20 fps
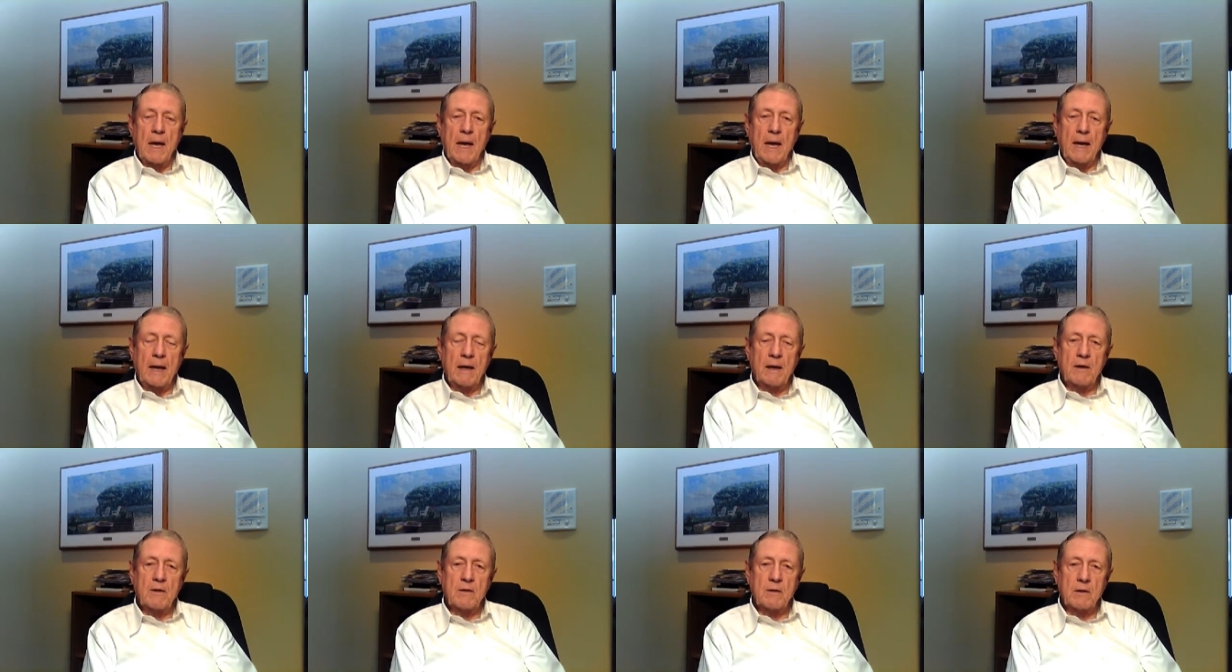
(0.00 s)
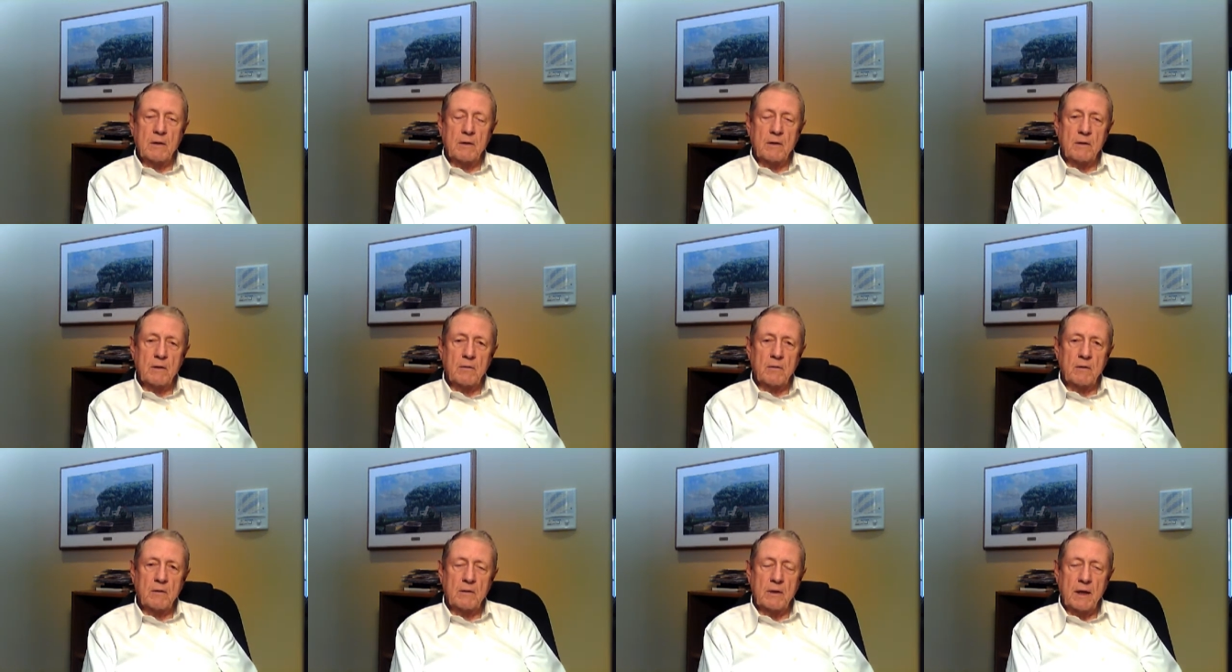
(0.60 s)
And
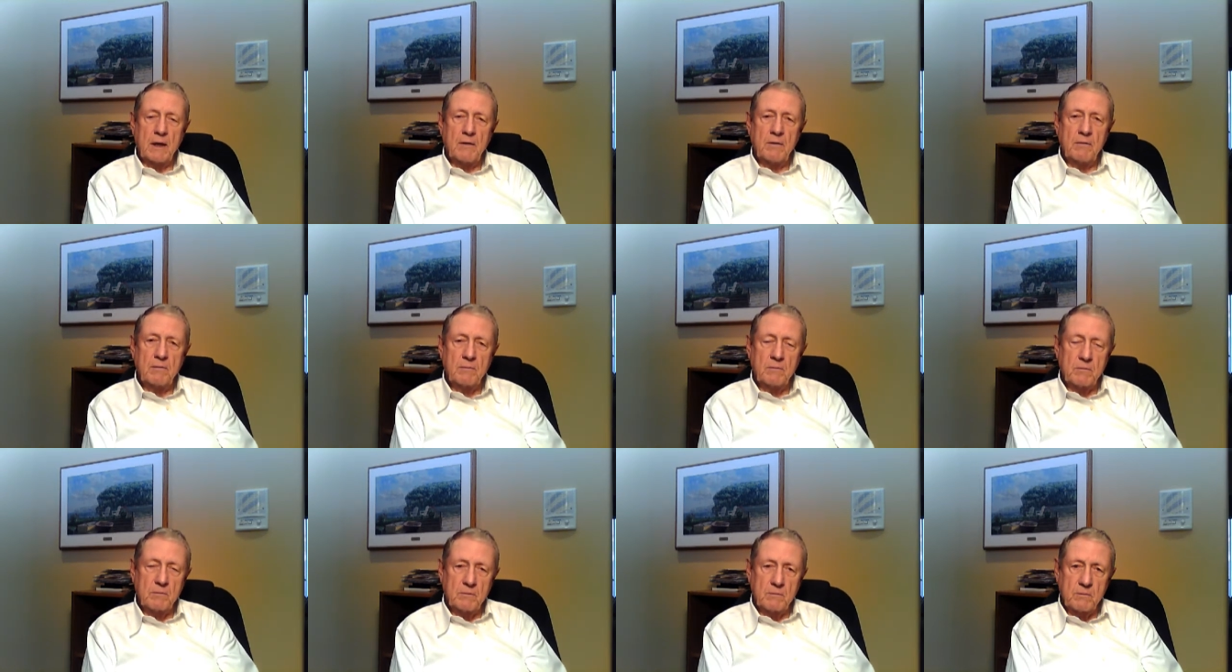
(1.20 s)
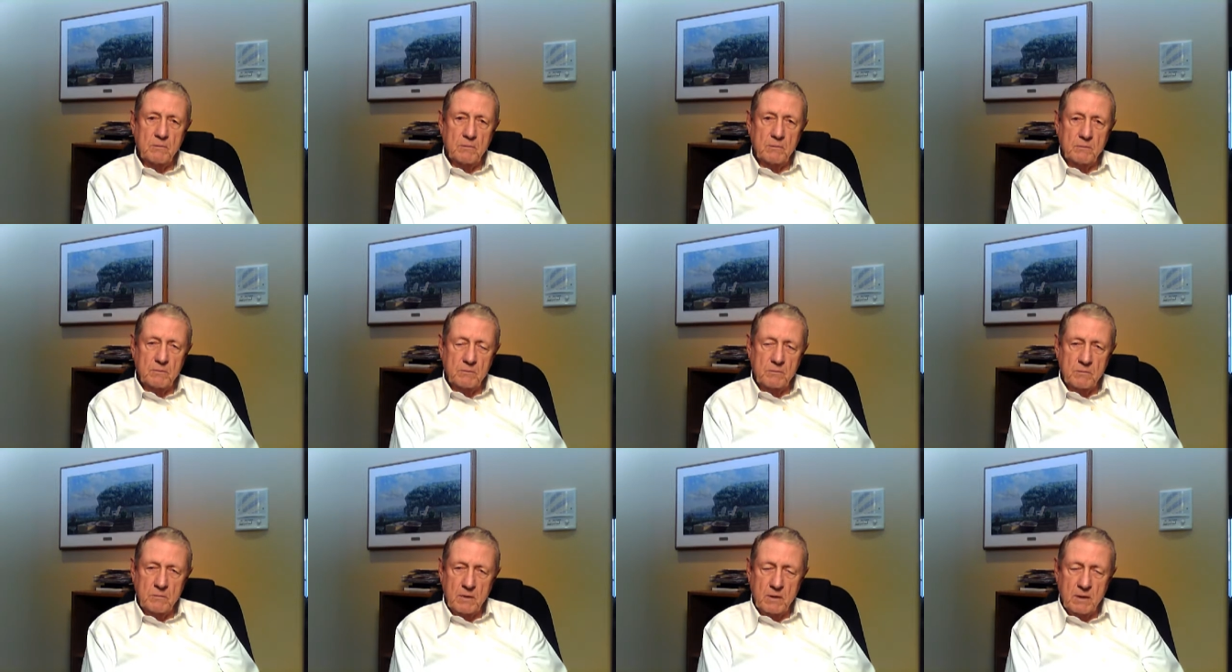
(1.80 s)
then
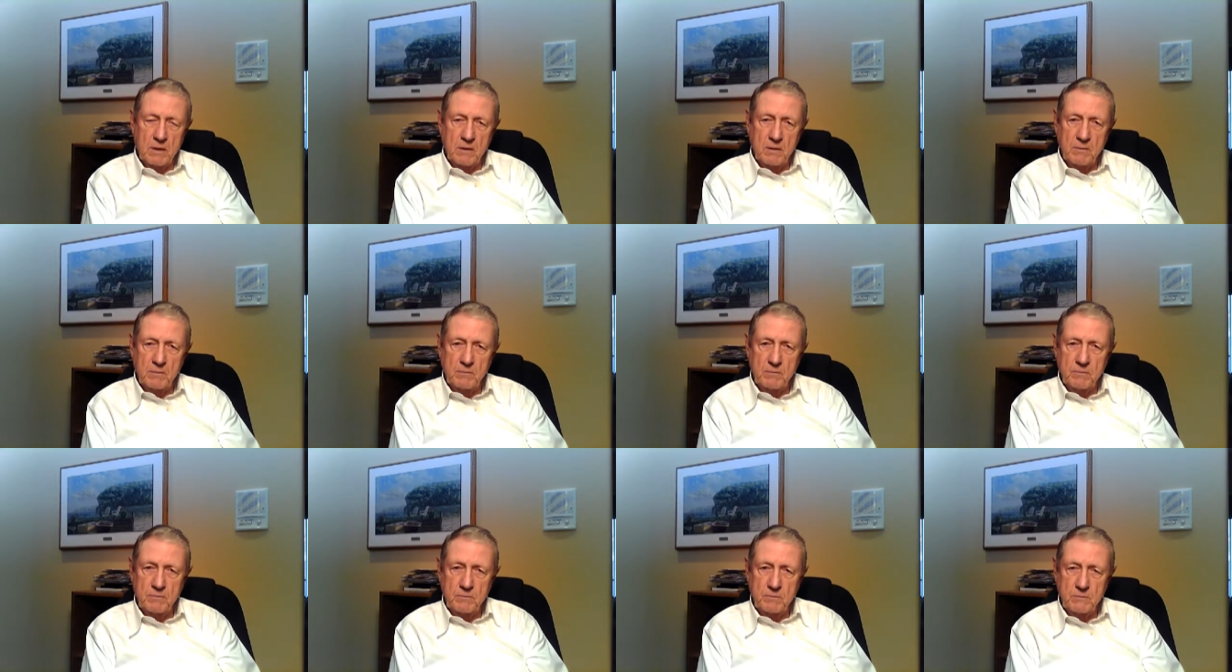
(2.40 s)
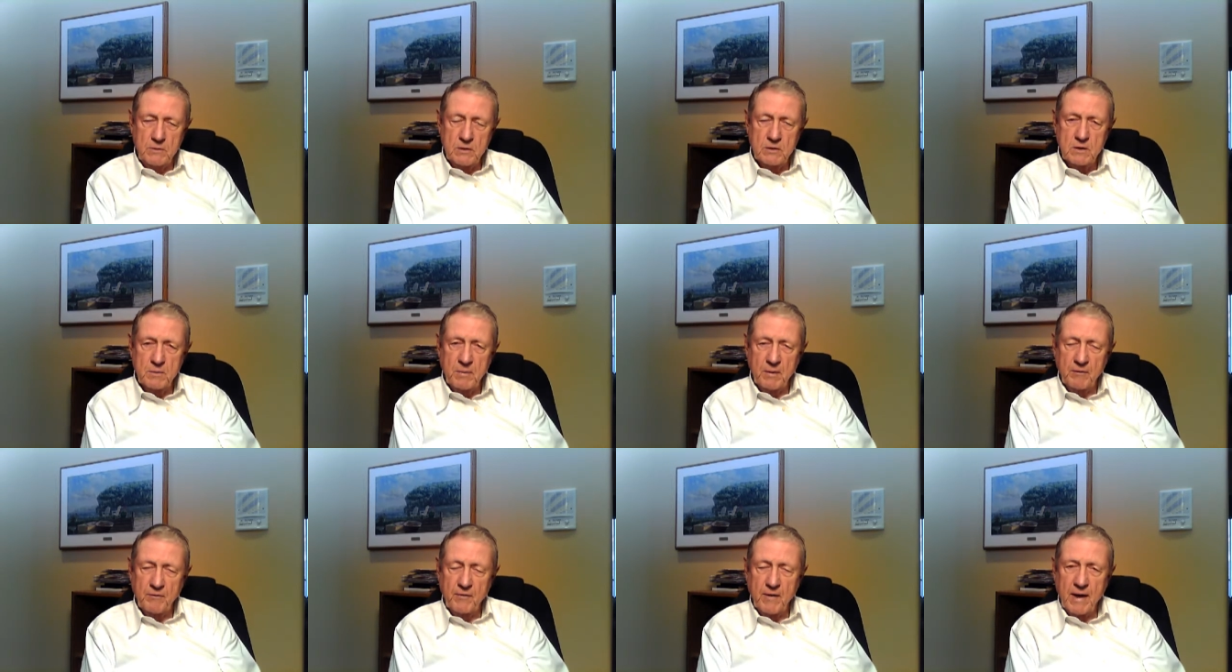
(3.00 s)
just
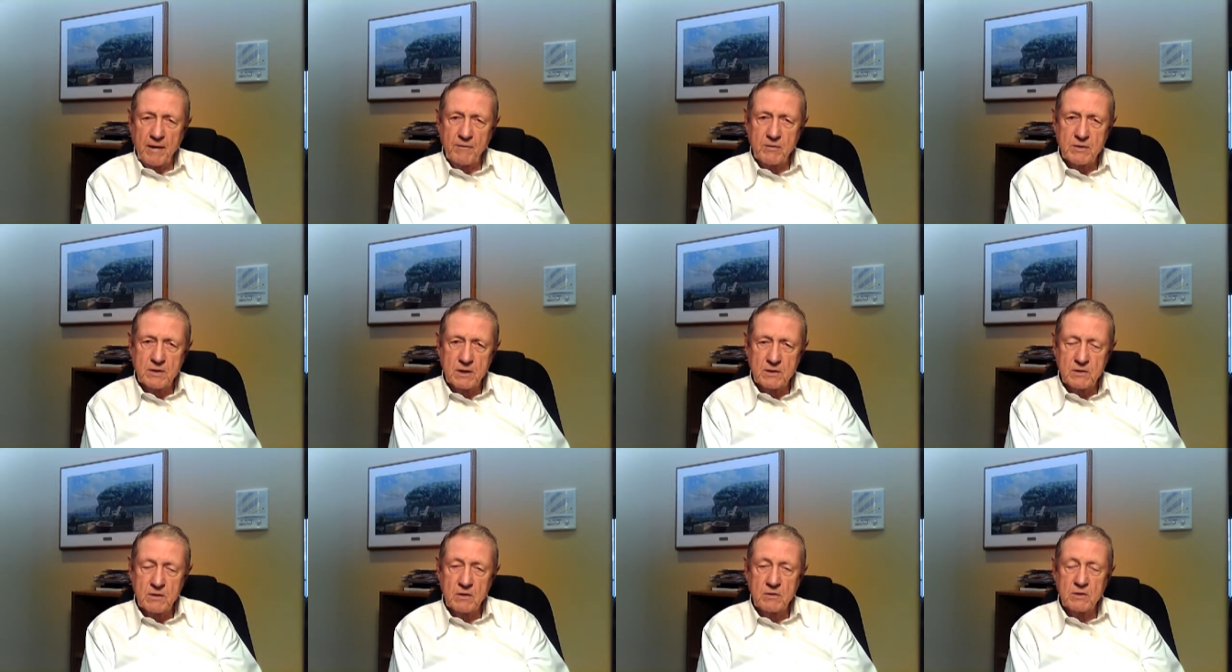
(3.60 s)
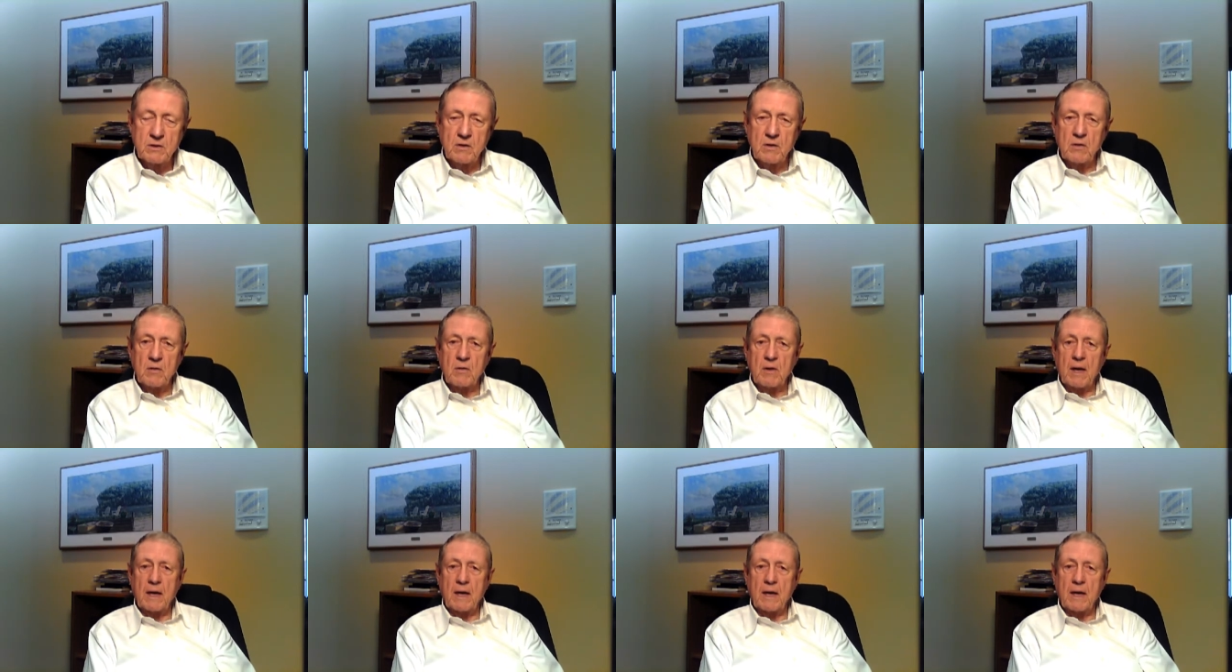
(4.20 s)
about 5 or 6 years ago,